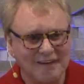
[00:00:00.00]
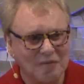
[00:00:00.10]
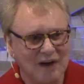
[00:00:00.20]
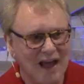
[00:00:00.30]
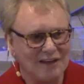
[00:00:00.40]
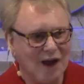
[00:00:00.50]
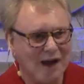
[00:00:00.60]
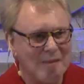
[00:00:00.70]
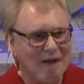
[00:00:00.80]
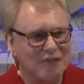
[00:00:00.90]
When I talk
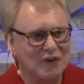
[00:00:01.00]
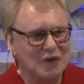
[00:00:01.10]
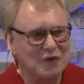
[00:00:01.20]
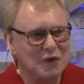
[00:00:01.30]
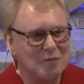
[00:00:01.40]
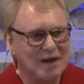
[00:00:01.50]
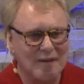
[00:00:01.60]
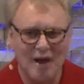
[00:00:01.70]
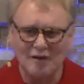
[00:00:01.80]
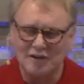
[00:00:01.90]
about the new human,
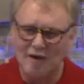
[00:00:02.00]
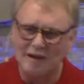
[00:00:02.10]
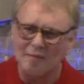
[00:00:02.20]
I'm not talking